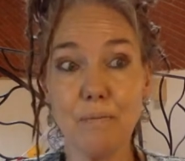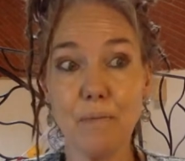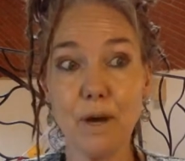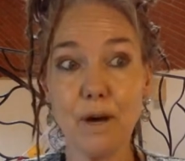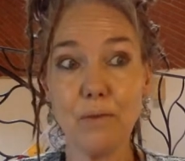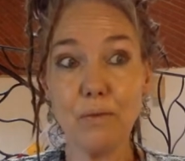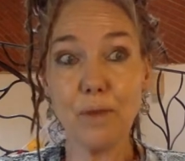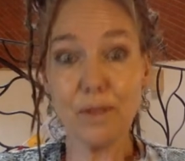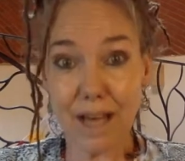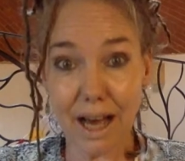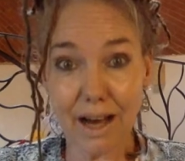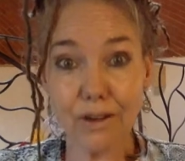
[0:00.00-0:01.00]
But with
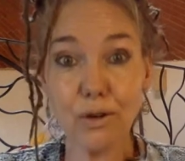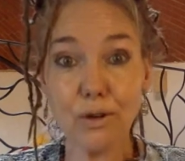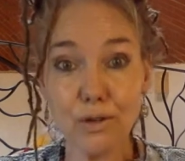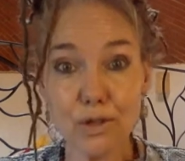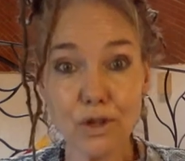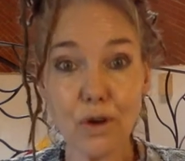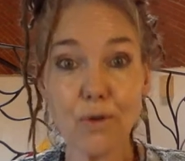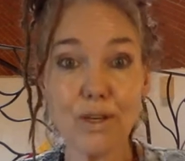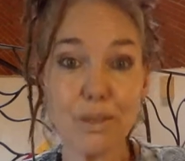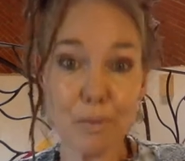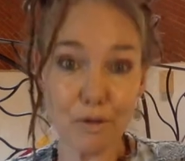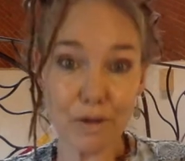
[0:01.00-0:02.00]
that also
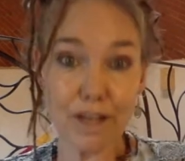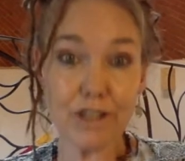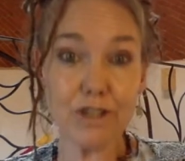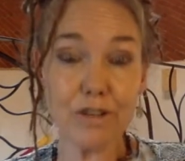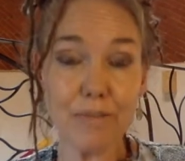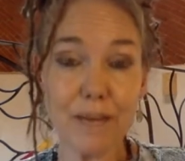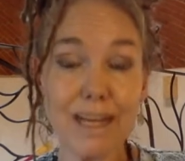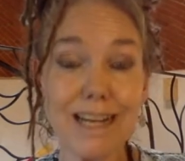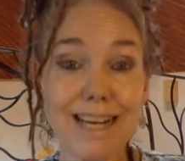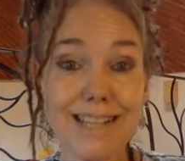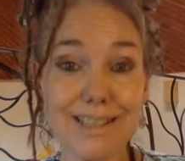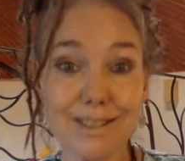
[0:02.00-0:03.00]
is a perfection of many
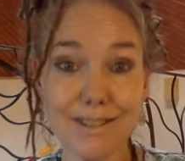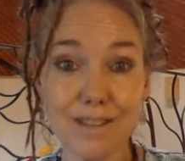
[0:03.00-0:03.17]
lessons